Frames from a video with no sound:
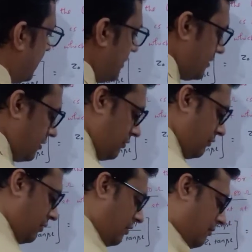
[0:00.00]

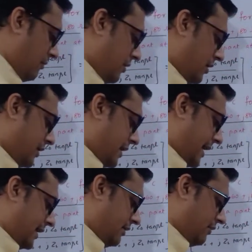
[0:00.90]
So
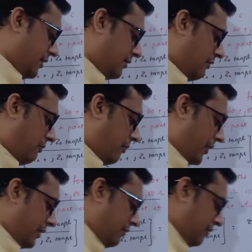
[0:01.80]
tan inverse of
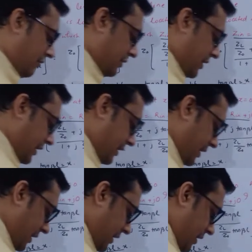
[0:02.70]

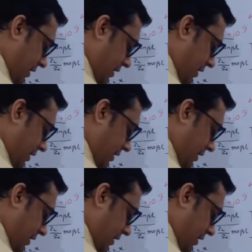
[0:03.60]
0.433